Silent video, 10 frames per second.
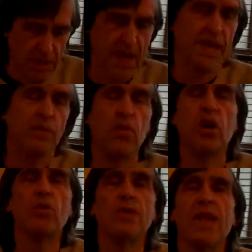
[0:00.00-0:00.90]
Yeah, and it will
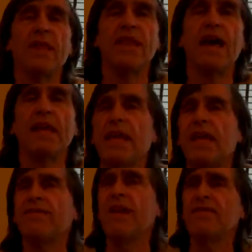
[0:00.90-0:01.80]
always
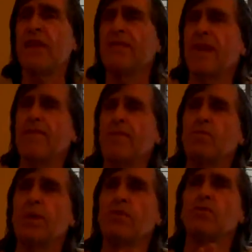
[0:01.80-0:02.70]

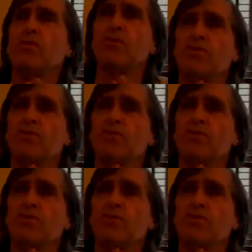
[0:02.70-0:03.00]
even when